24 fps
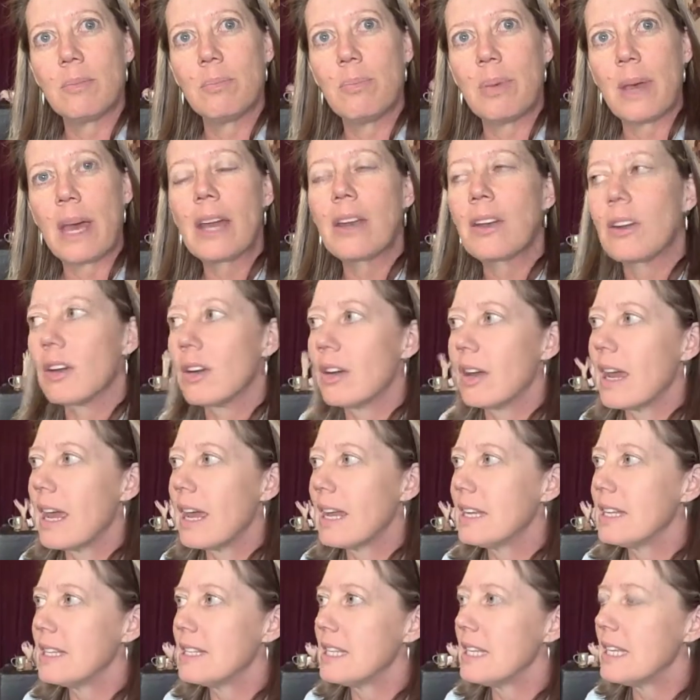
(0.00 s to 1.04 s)
better,
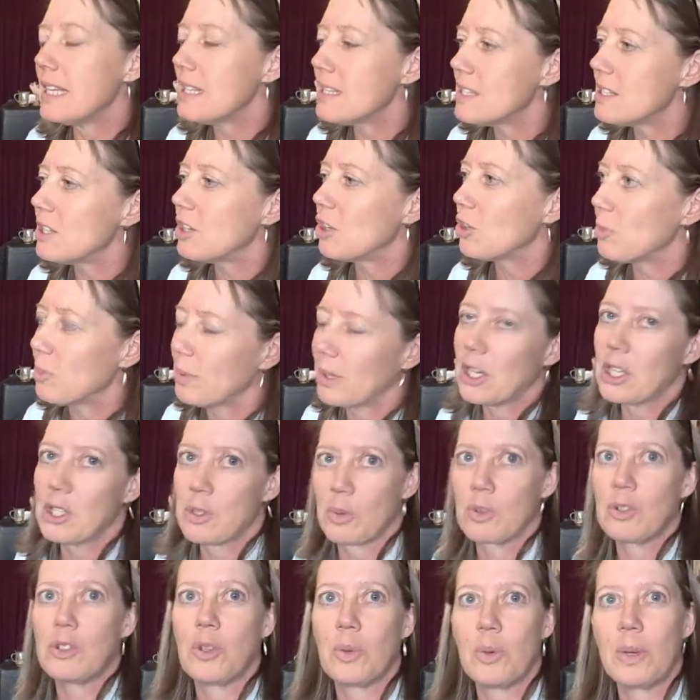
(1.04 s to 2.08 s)
and it's easier because
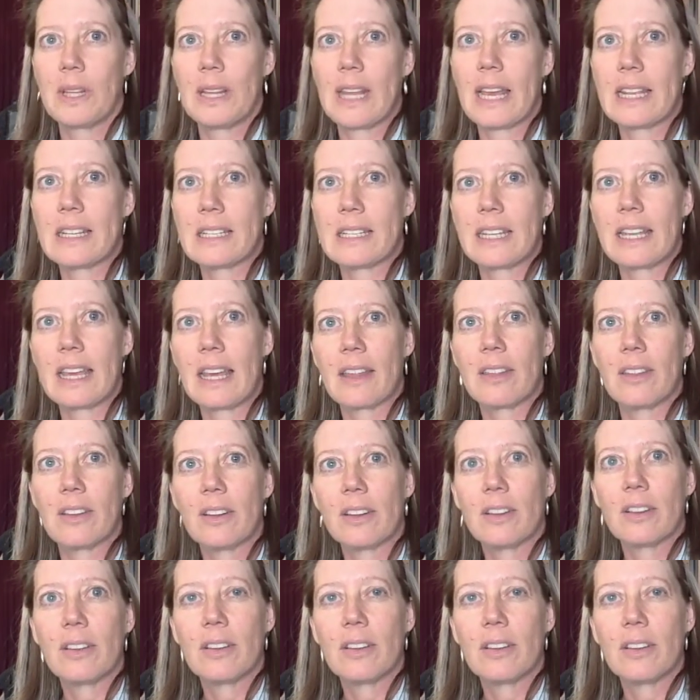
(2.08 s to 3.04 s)
we're doing that together.